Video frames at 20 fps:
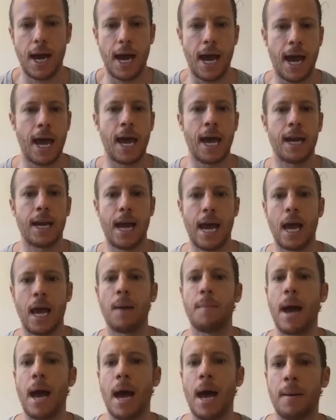and
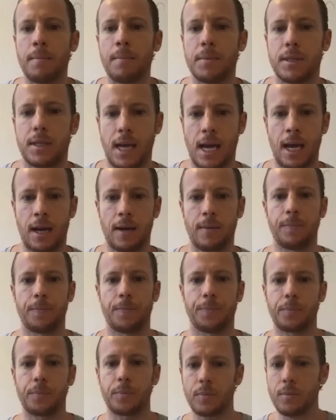AMMs and
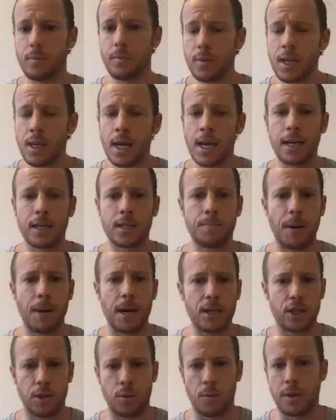
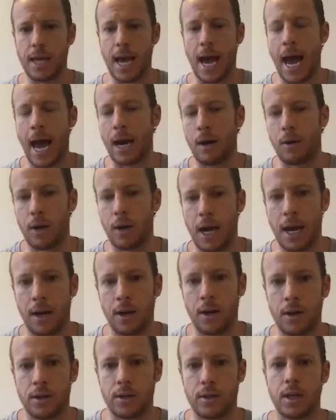especially with
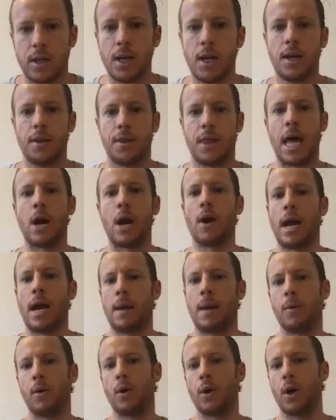aggregators that are
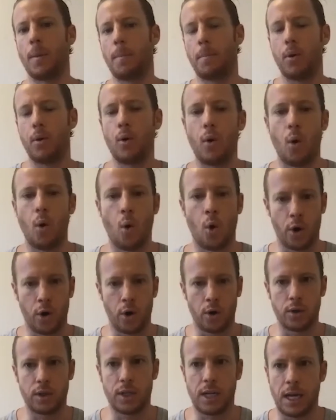able to pull
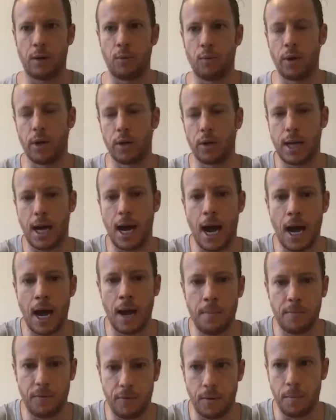orders in real
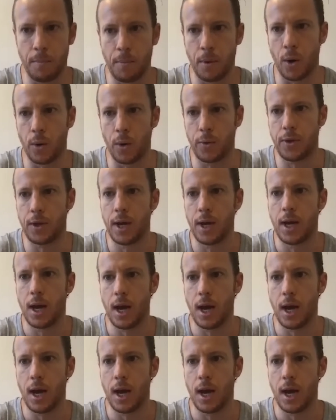time from both